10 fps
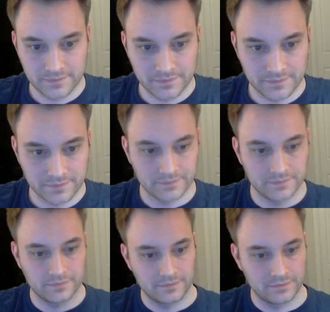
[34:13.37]

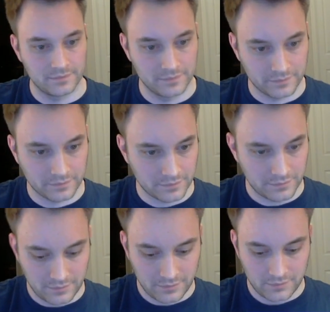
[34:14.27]

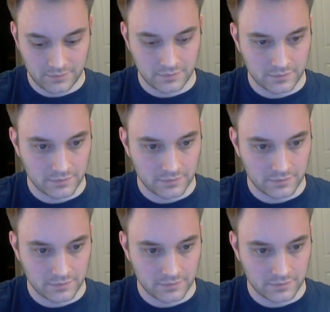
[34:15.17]
Nobody speaks.